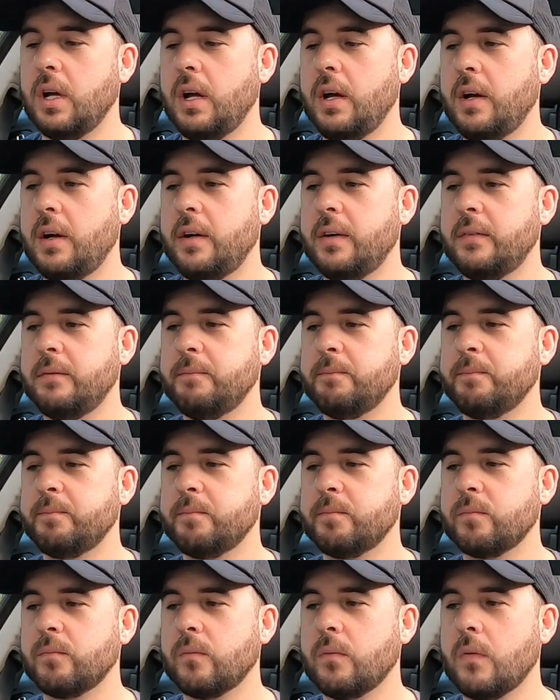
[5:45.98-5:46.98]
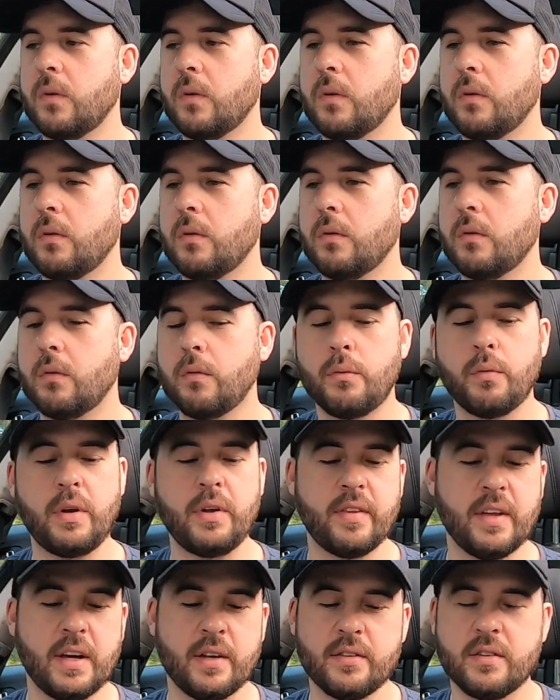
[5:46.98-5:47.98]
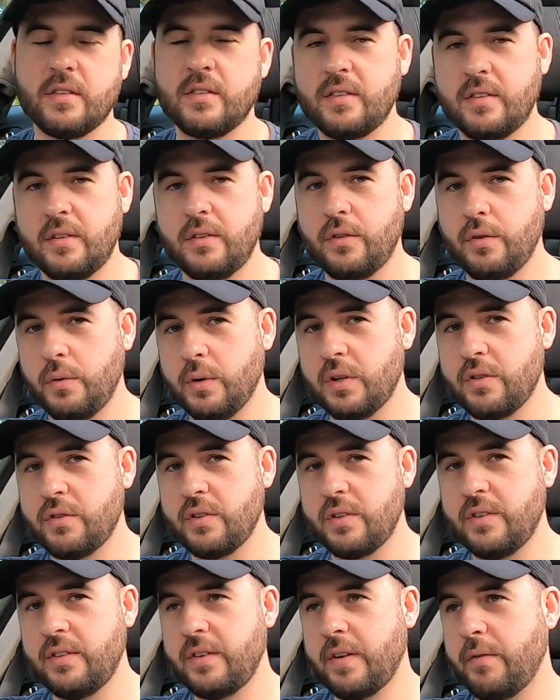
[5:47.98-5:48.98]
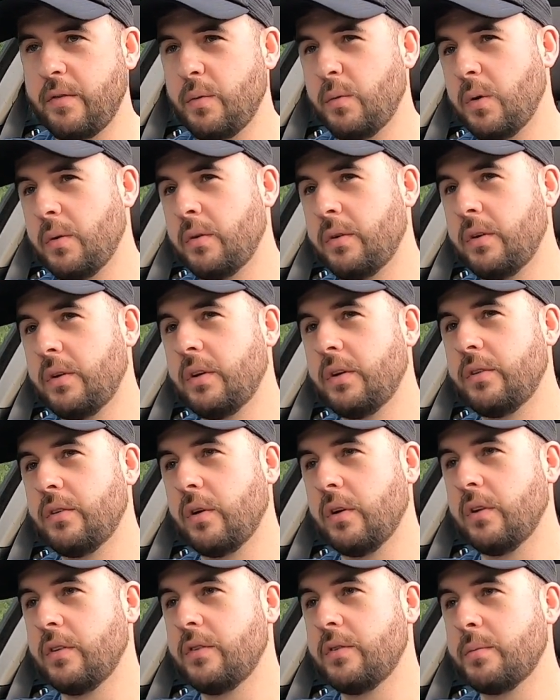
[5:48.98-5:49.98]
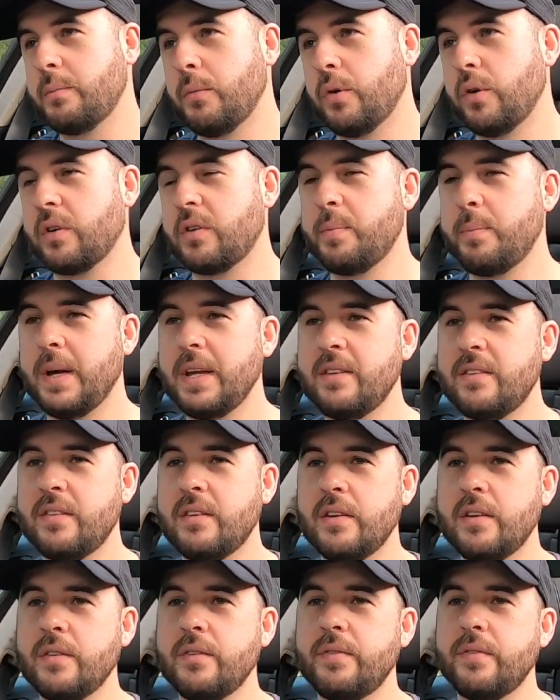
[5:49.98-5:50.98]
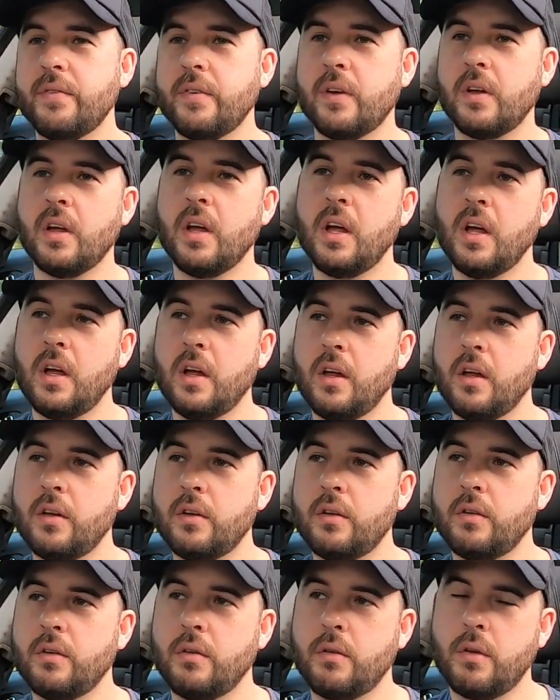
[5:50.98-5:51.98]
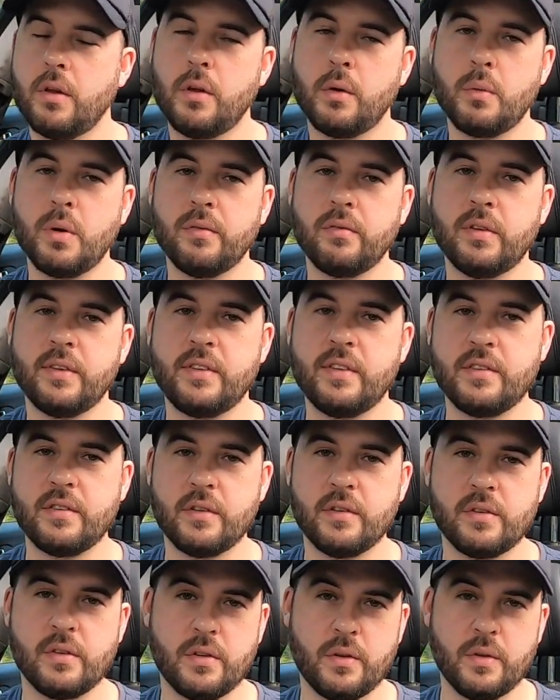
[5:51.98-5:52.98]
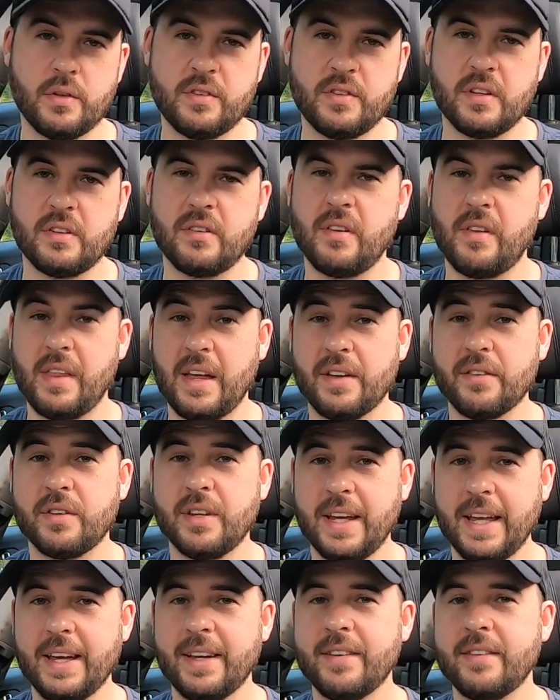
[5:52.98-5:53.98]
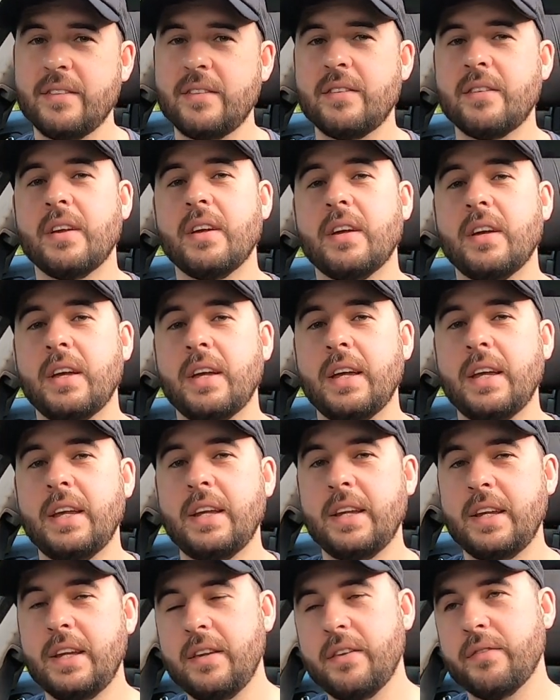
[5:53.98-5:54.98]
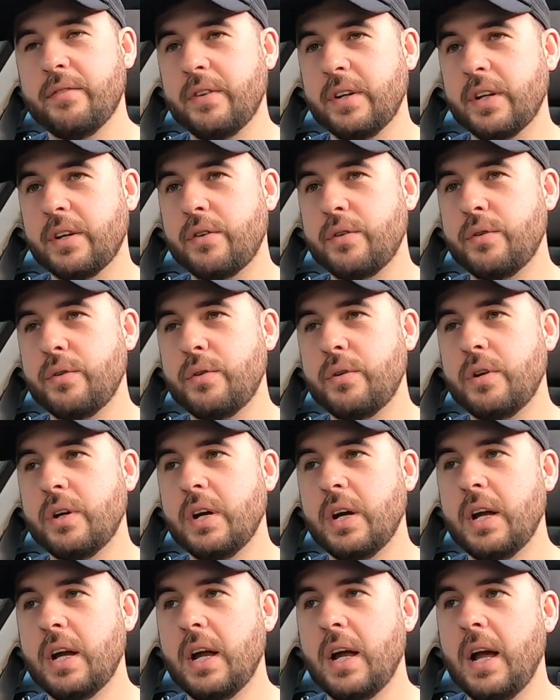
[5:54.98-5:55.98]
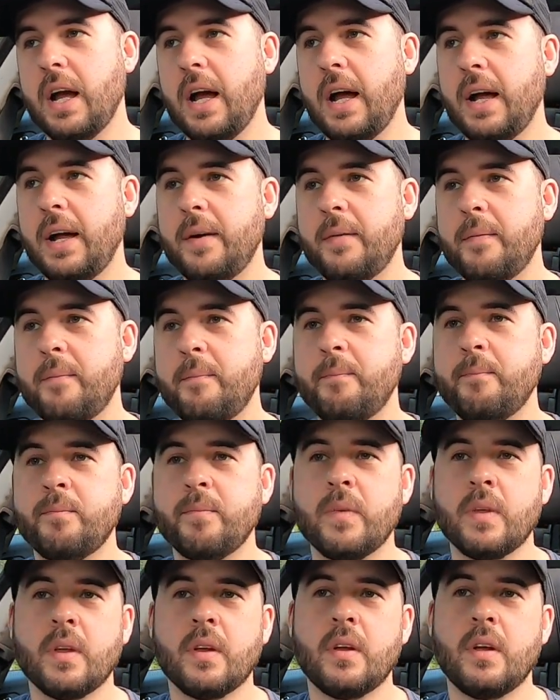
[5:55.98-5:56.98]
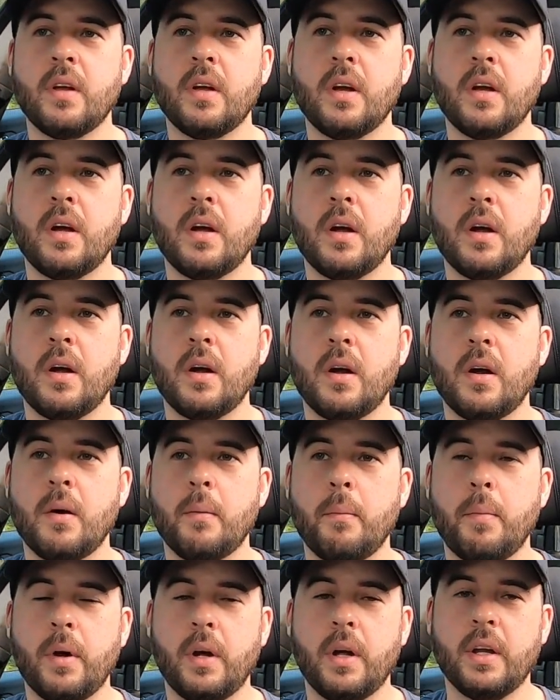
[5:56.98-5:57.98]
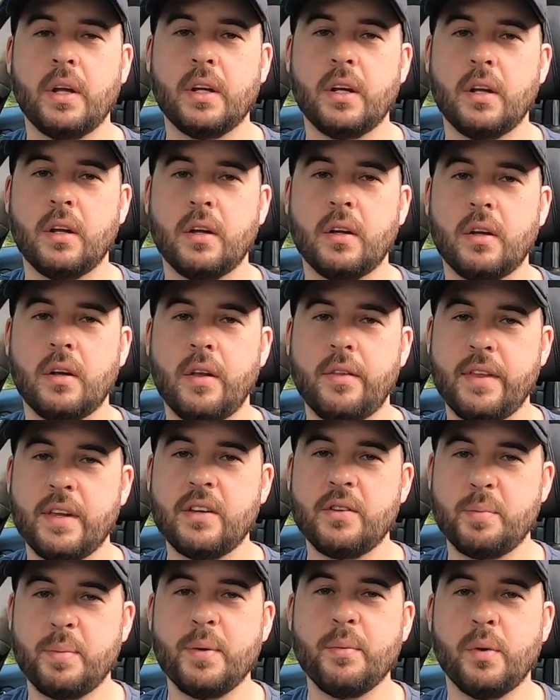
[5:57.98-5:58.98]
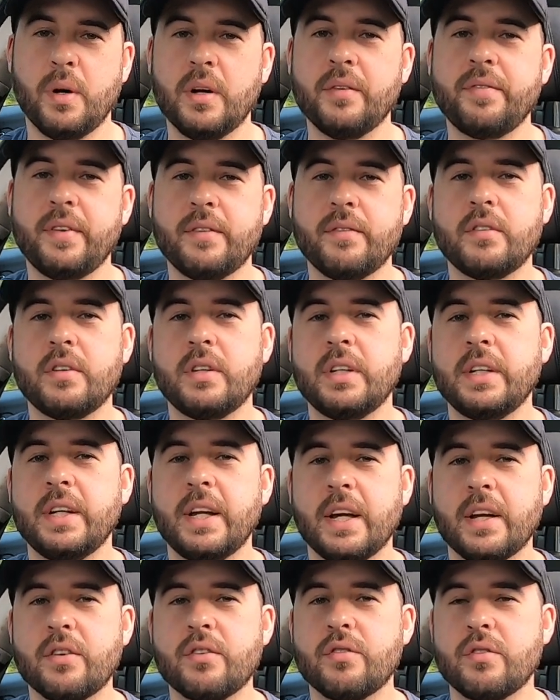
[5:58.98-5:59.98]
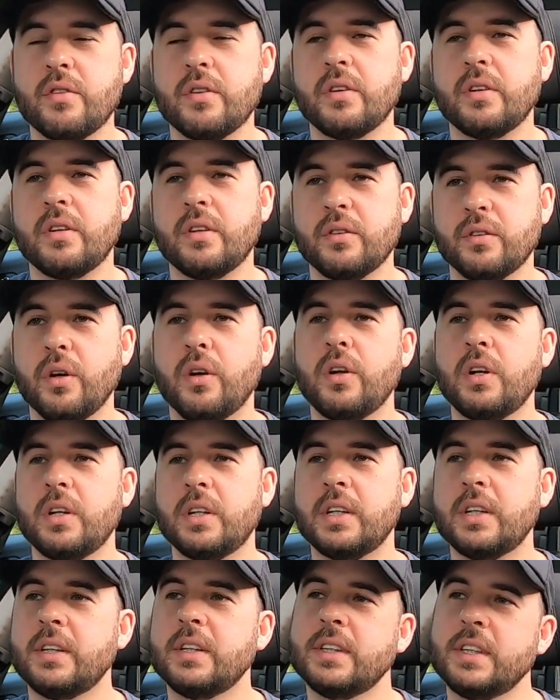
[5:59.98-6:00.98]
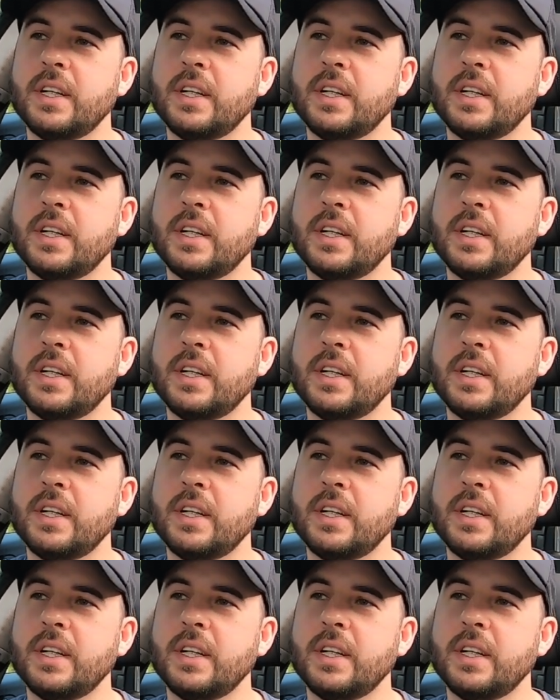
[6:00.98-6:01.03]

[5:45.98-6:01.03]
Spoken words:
$3,271 more expensive, the equivalent distance of doing 60,000 Ks in either vehicle. But I think it's been worth every extra dollar.